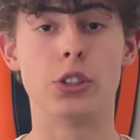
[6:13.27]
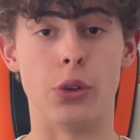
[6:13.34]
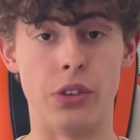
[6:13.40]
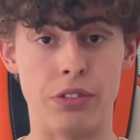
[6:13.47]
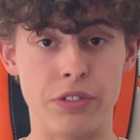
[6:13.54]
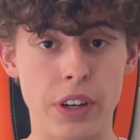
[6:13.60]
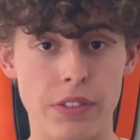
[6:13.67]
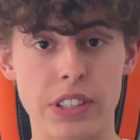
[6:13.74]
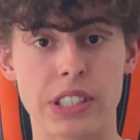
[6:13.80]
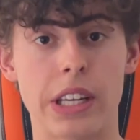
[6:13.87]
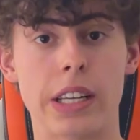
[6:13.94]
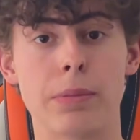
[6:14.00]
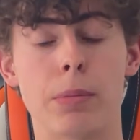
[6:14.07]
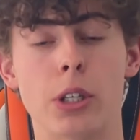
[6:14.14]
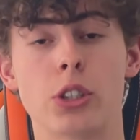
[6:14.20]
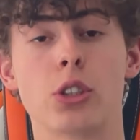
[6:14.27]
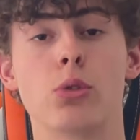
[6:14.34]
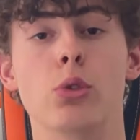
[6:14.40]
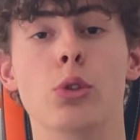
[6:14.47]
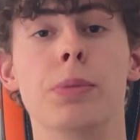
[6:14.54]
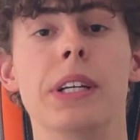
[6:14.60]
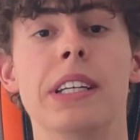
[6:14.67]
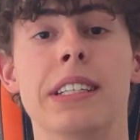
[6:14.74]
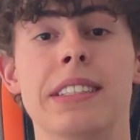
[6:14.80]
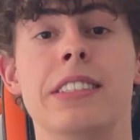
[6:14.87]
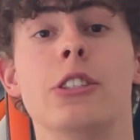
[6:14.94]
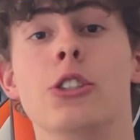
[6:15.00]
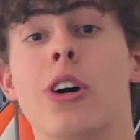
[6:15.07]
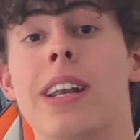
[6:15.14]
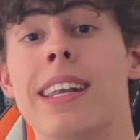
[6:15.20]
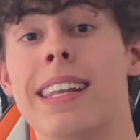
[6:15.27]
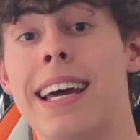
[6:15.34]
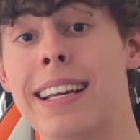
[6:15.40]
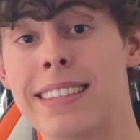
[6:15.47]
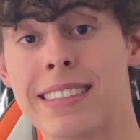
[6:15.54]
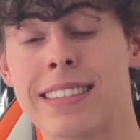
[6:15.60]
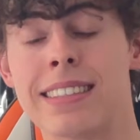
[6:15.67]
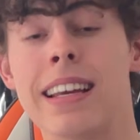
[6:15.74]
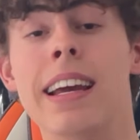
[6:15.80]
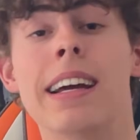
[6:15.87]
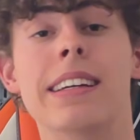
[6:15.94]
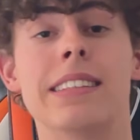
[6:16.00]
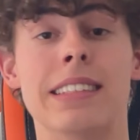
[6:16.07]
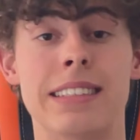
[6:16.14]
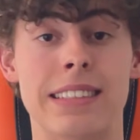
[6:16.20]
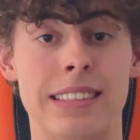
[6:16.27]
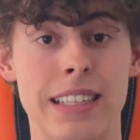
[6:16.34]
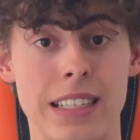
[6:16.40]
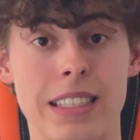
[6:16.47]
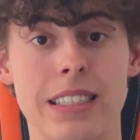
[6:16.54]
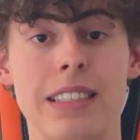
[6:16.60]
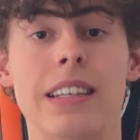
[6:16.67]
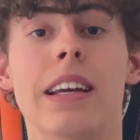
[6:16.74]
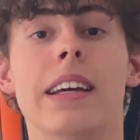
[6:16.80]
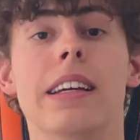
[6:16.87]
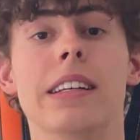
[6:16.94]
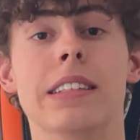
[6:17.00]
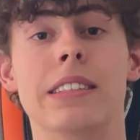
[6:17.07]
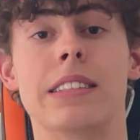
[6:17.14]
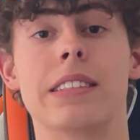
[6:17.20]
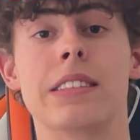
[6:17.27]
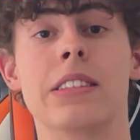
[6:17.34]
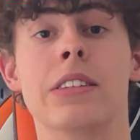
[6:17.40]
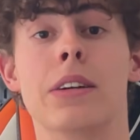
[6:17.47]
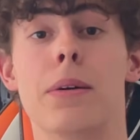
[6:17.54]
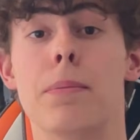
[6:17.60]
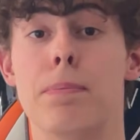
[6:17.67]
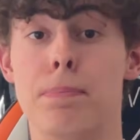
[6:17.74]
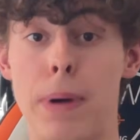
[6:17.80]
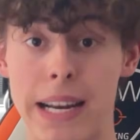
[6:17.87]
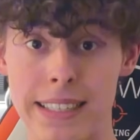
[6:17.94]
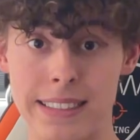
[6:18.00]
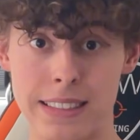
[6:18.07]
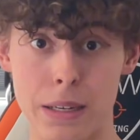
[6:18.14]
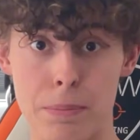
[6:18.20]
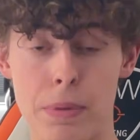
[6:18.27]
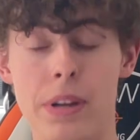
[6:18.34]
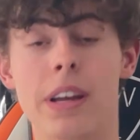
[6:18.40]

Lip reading: So the 5th aesthetic muscle group is your lats, the 6th is the bicep,